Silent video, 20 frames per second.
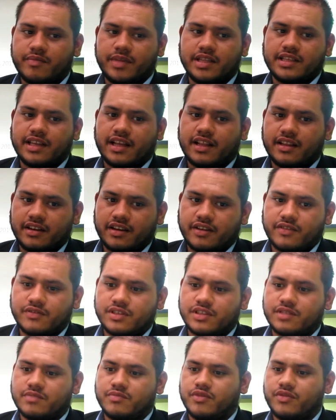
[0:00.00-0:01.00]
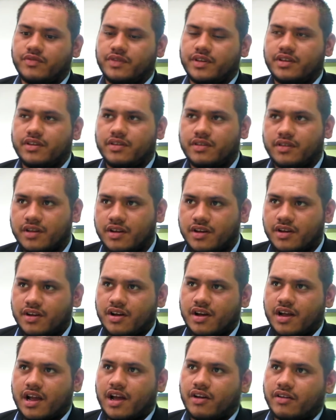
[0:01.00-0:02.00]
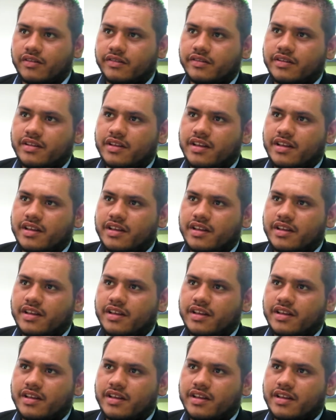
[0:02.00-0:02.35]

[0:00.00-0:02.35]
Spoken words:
mentality of just moving out.